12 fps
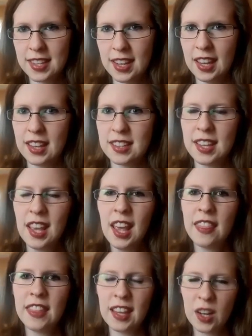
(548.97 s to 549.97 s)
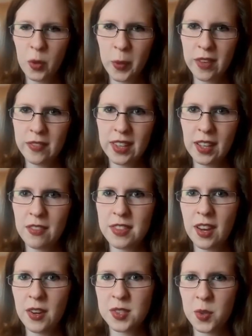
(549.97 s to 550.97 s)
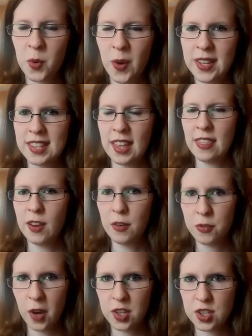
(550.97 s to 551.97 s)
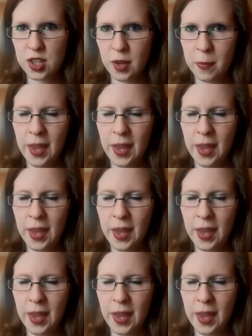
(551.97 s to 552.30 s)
the interweaving of their stories and their friendship